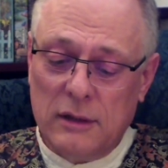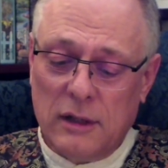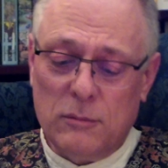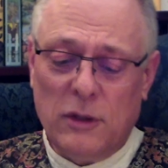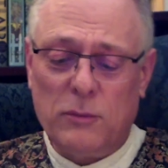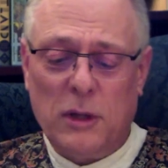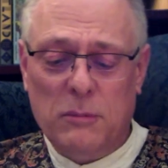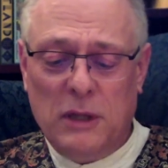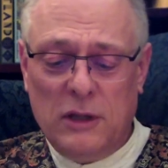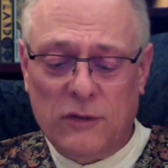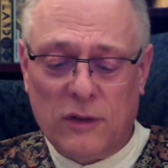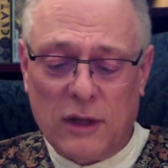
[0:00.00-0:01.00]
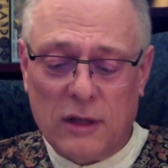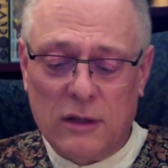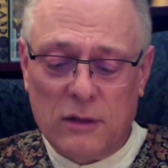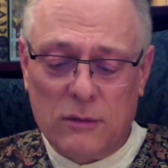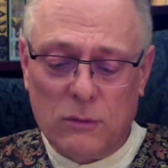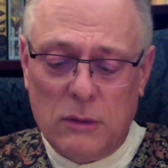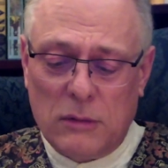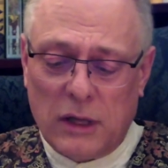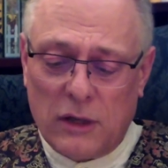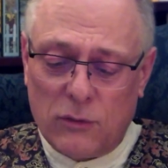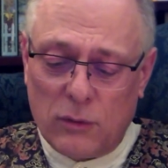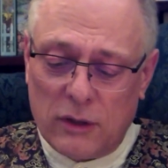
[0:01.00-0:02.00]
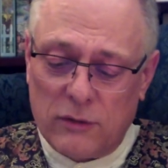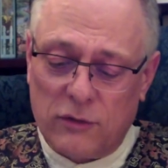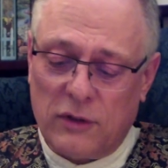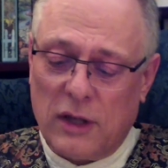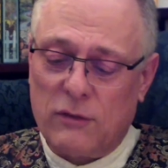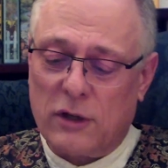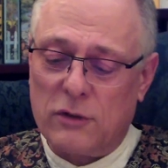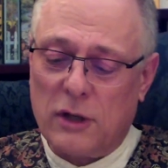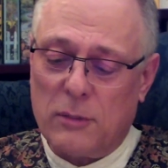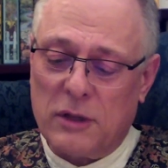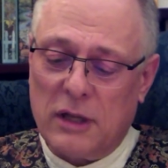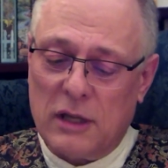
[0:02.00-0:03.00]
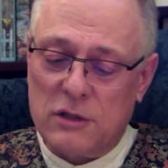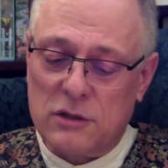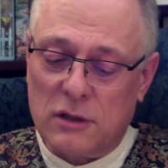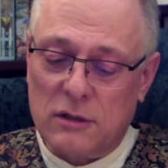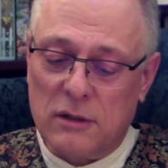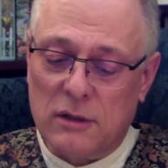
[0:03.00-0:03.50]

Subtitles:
It must be a beast then, and we might as well have saved our trepidation.